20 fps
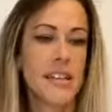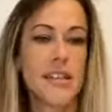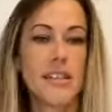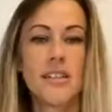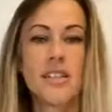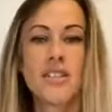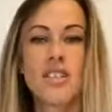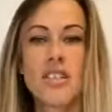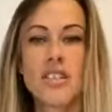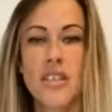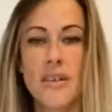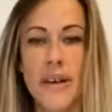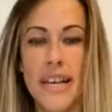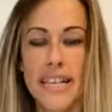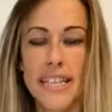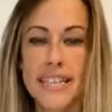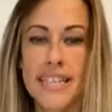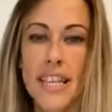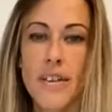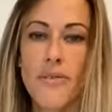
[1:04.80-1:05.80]
just so I
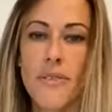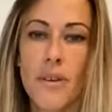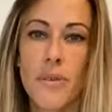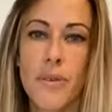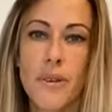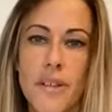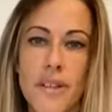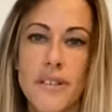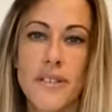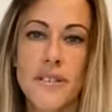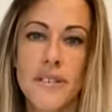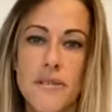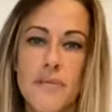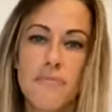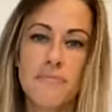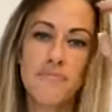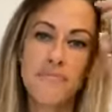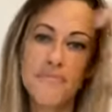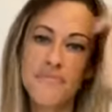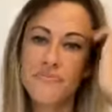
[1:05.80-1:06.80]
can stay focused.
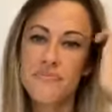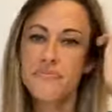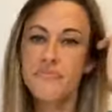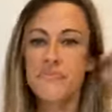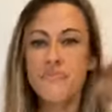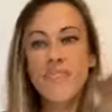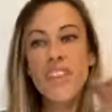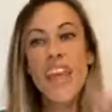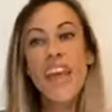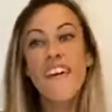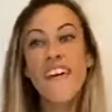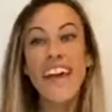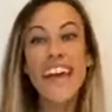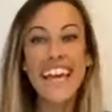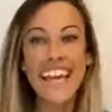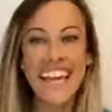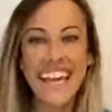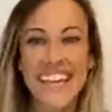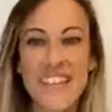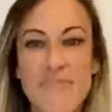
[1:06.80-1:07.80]
Okay,
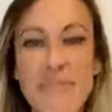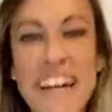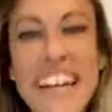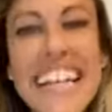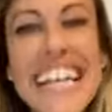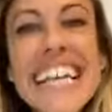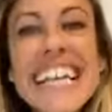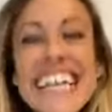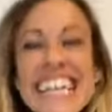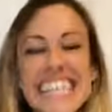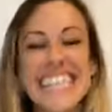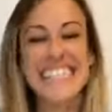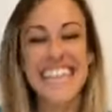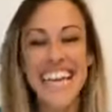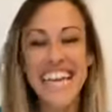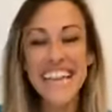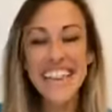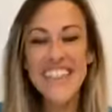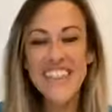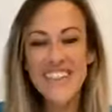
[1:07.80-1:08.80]
good morning,
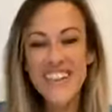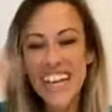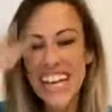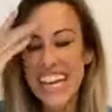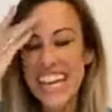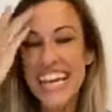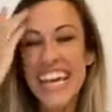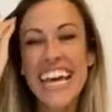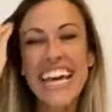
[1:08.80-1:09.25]
day three.